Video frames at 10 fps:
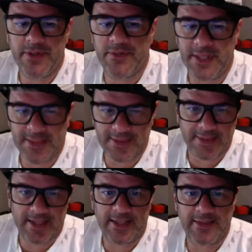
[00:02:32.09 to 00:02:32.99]
It was like
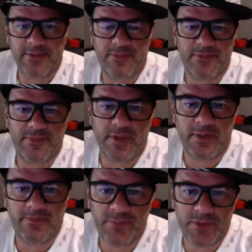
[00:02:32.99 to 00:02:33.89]
selective
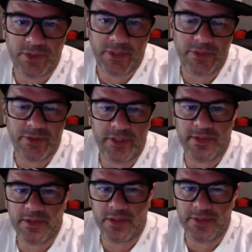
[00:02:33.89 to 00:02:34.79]
trick-or-treating.
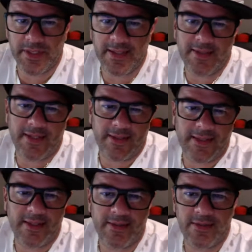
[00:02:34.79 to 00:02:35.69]
So it was nice that the
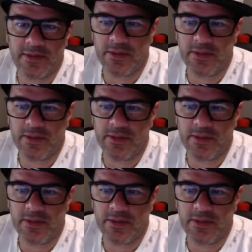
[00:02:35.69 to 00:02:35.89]
kids,